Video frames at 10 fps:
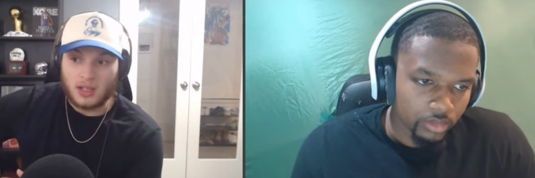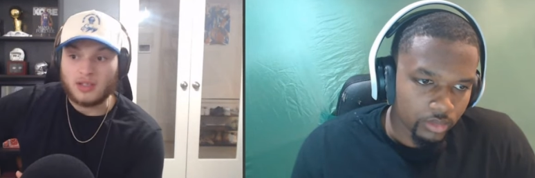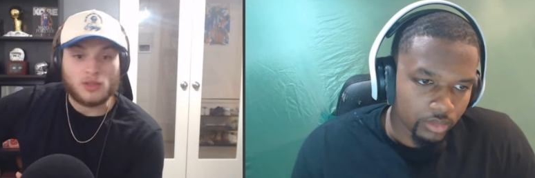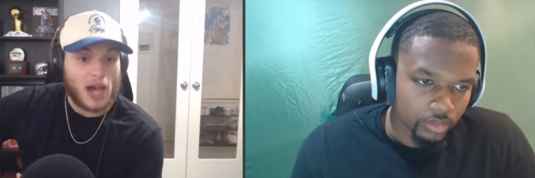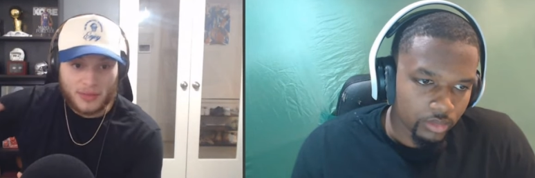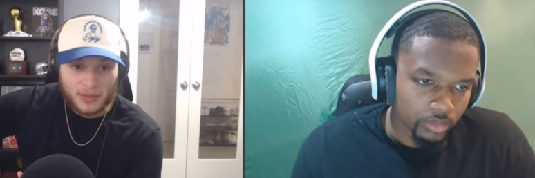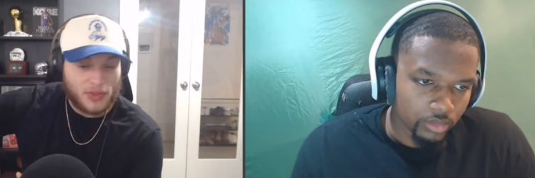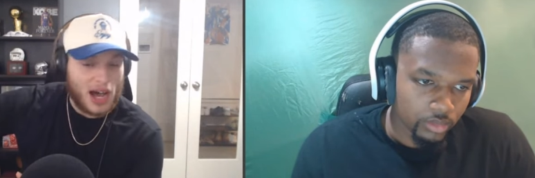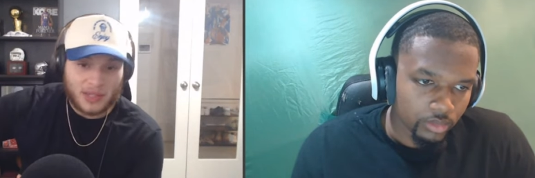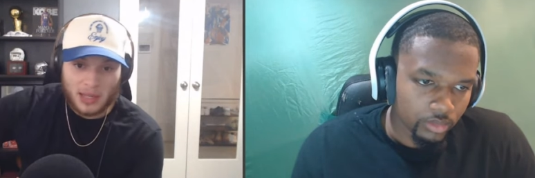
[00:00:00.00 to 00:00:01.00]
Speaker 1: You have the
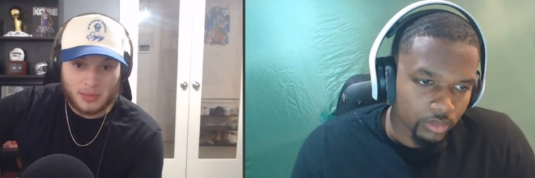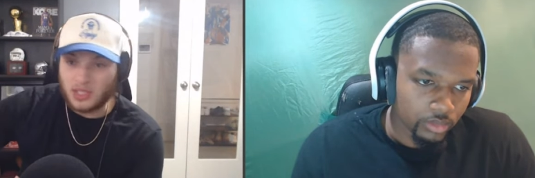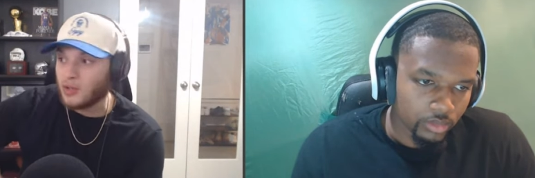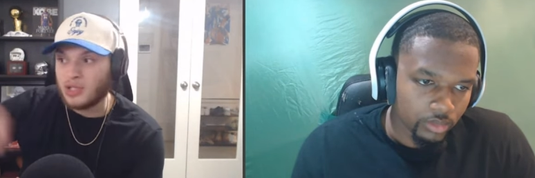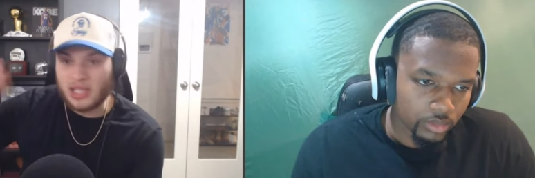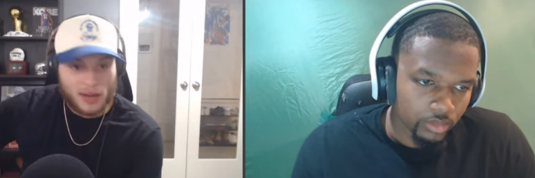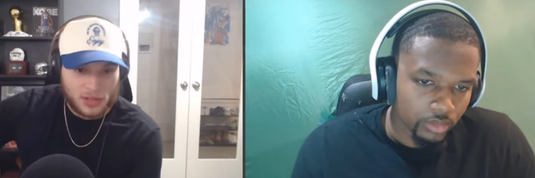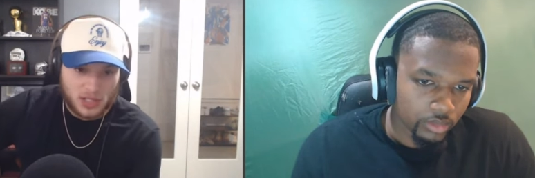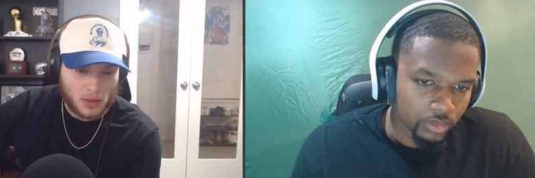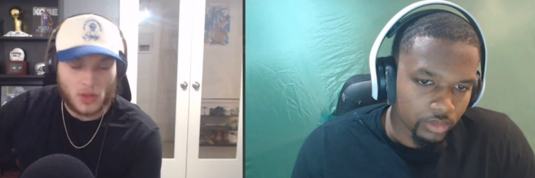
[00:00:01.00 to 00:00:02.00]
five-game series. Every
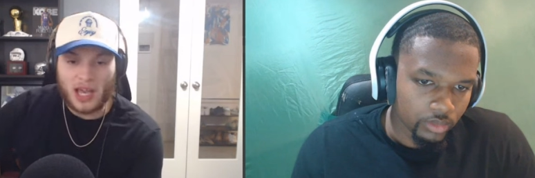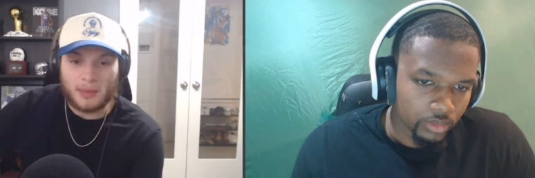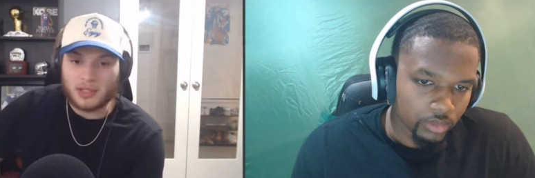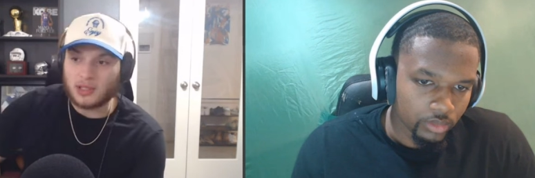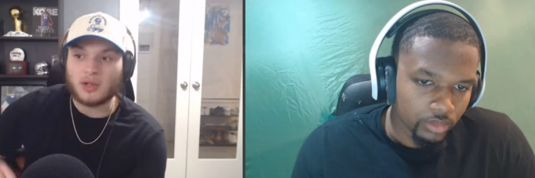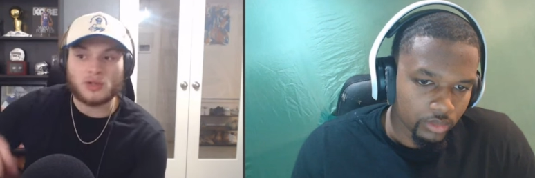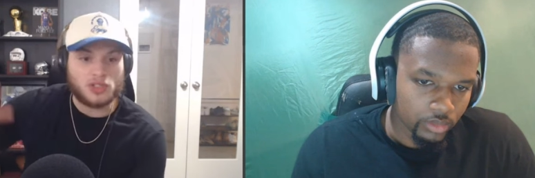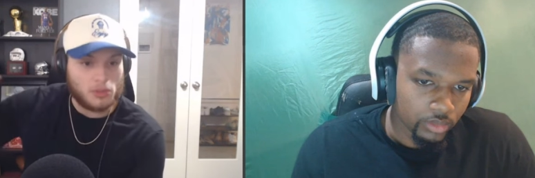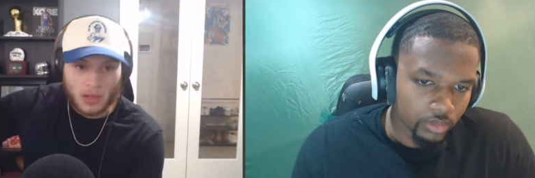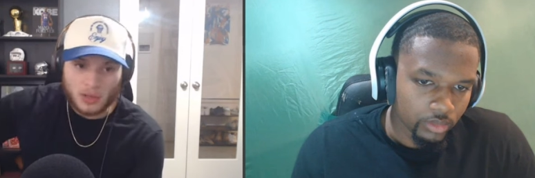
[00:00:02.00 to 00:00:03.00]
single game is close.
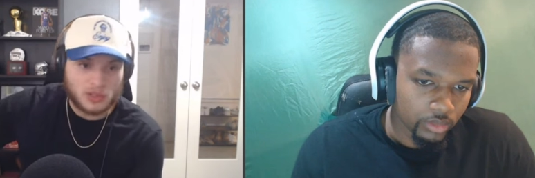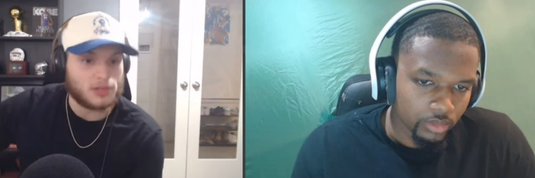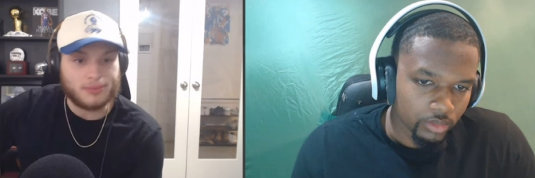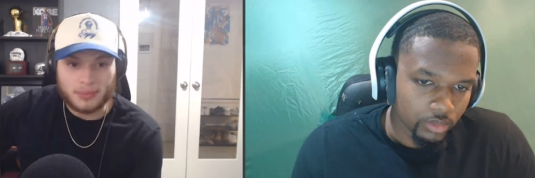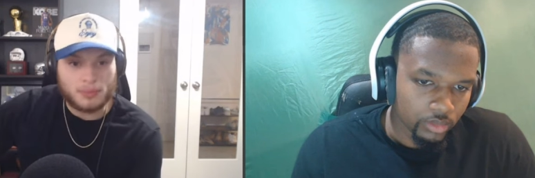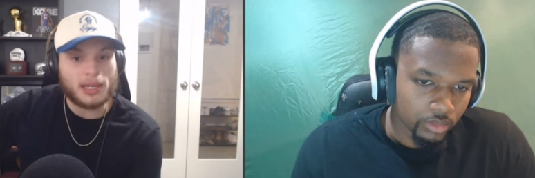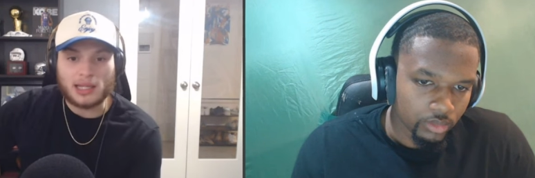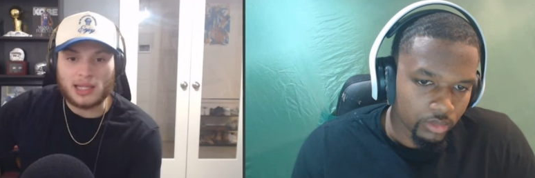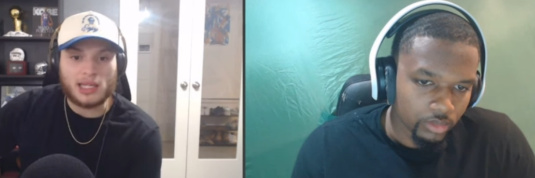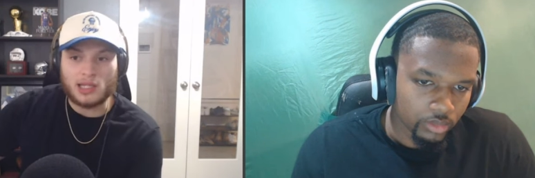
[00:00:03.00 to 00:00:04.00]
You blow some big
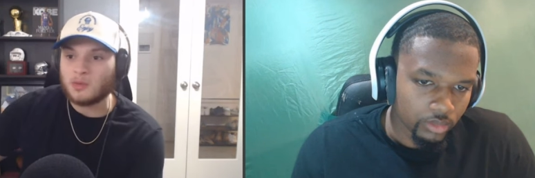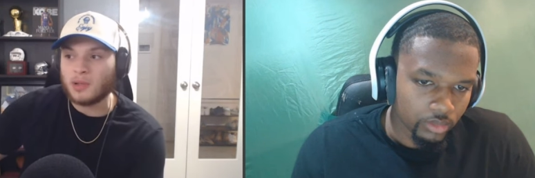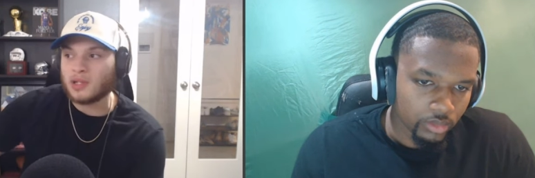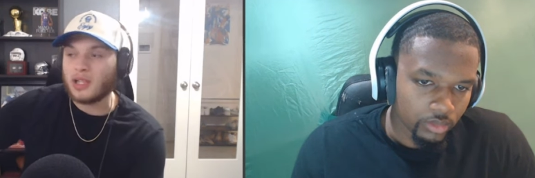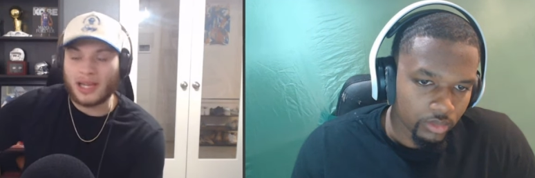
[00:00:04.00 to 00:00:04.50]
leads, but